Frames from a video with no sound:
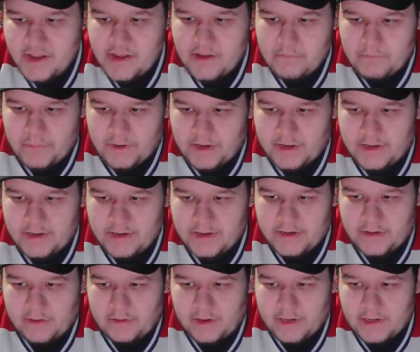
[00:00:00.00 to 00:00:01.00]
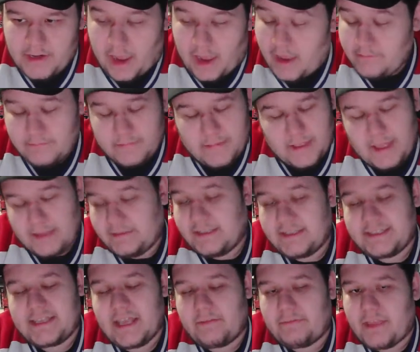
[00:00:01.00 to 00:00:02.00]
But, you know what, I at
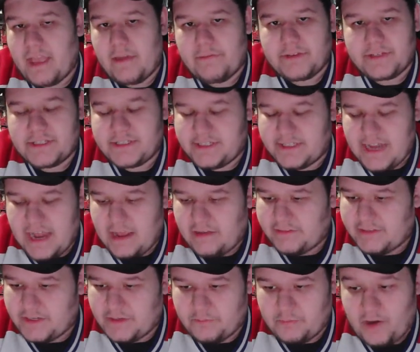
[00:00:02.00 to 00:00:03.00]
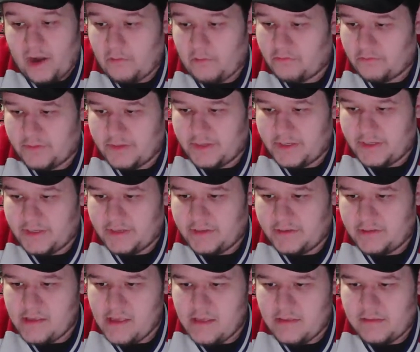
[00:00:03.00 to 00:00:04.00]
least they have the evidence now. They could
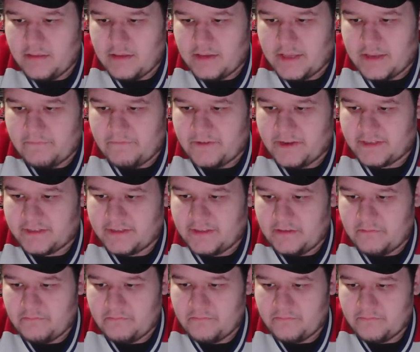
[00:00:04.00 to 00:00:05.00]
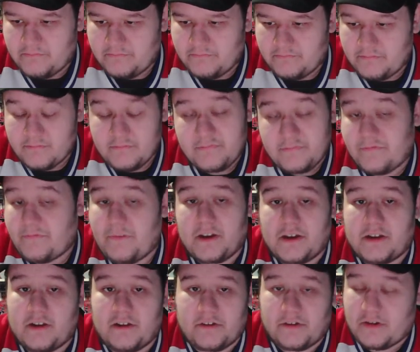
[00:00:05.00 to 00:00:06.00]
probably convict them. Fuck
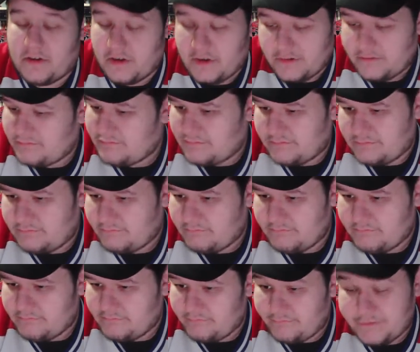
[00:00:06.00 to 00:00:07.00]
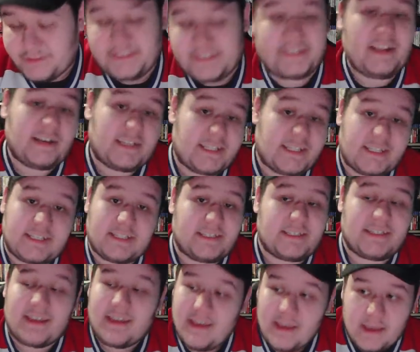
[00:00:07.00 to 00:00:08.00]
Carter Hurt, which sucks,
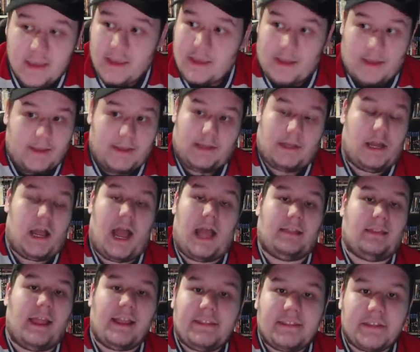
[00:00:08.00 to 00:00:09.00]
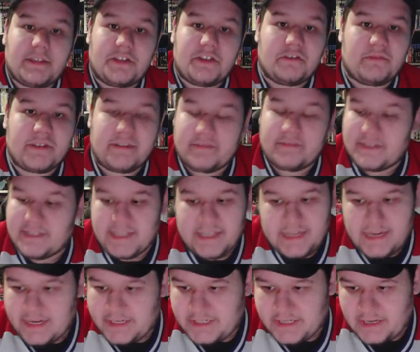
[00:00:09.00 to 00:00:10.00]
because I liked the dude when he was in the
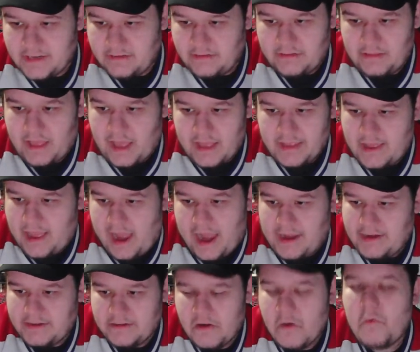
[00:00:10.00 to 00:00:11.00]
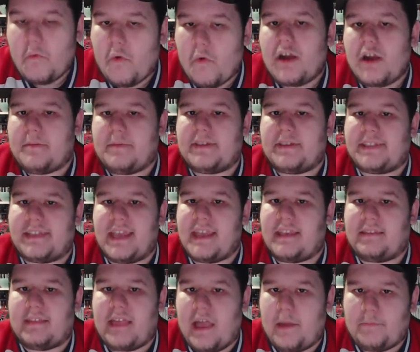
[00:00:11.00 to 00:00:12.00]
NHL. I don't want to be
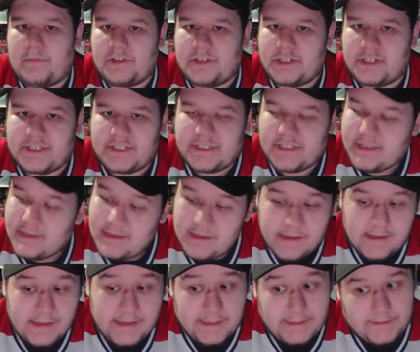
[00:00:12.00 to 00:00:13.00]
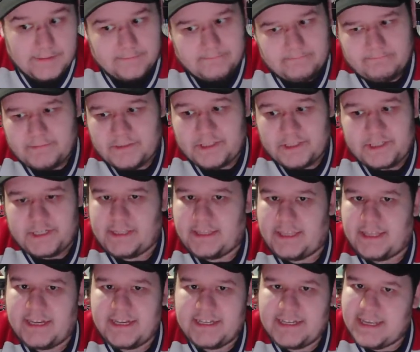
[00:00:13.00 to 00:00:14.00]
saying that, but just the shit
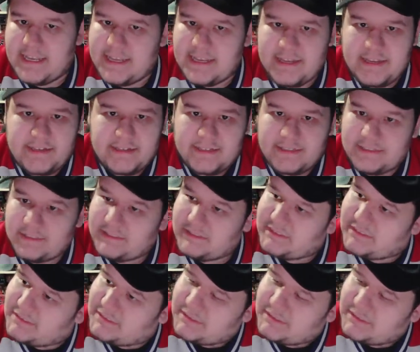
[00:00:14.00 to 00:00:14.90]
that he did, and